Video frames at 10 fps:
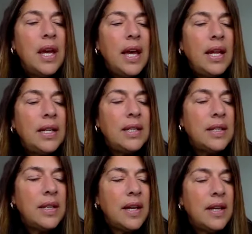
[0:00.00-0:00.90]
And
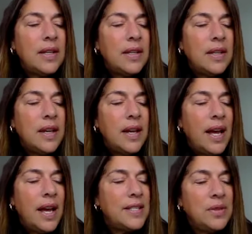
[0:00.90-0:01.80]
I
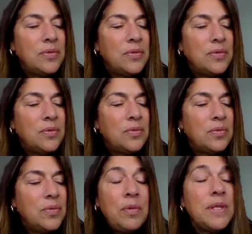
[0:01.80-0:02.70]
said,
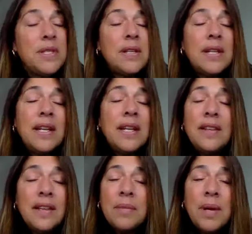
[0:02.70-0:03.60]
it wasn't
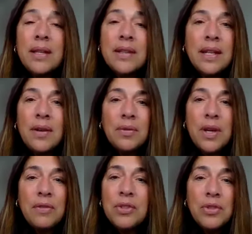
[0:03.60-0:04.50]
anything, Mike, that I
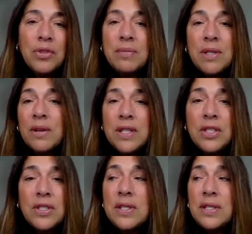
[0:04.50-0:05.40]
ever dreamed of. I
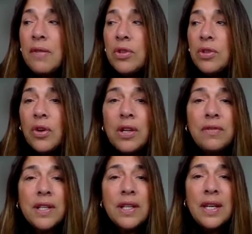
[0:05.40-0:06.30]
just never thought of
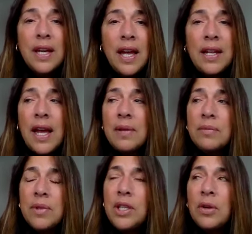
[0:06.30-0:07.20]
it. And
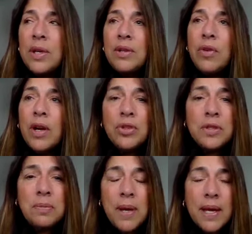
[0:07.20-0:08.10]
in
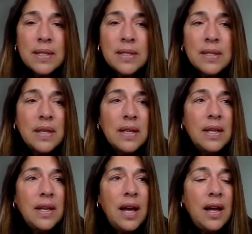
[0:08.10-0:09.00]
retrospect,
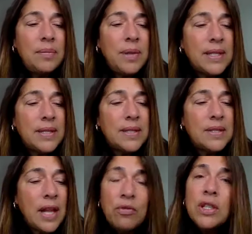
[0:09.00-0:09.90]
like
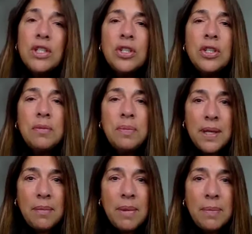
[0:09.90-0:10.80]
that really should have
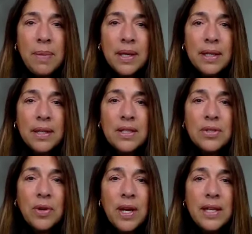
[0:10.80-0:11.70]
been on my bucket
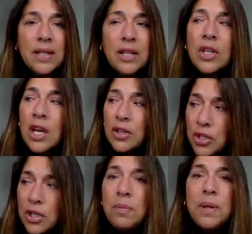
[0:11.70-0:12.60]
list, right? That
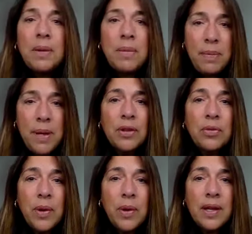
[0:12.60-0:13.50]
should have been on my
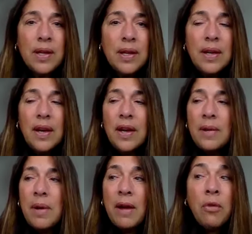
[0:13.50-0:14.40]
pathway.
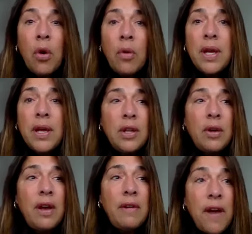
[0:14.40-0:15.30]
I've always,
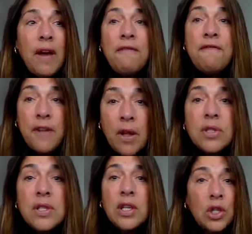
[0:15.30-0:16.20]
I've
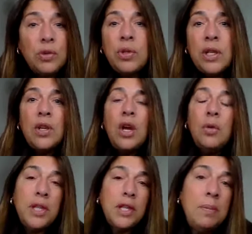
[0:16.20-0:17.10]
felt included
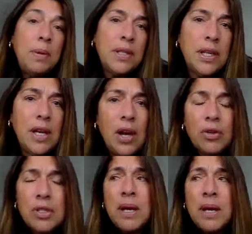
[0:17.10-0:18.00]
within the building
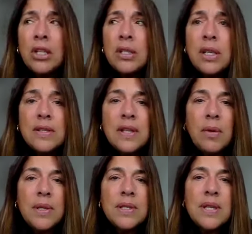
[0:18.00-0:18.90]
Congress. My goodness, I
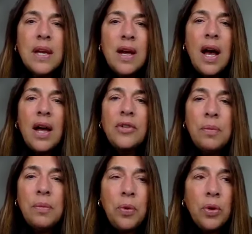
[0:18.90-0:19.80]
was on
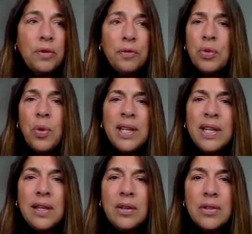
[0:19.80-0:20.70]
their board for 20
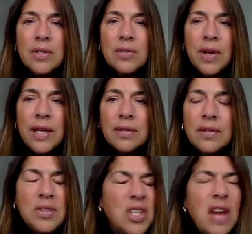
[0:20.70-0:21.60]
years, right?
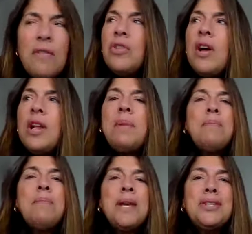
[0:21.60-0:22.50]
Never thought
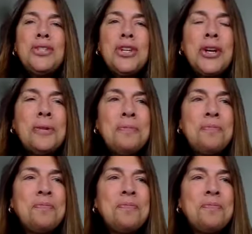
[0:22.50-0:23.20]
about being a chair.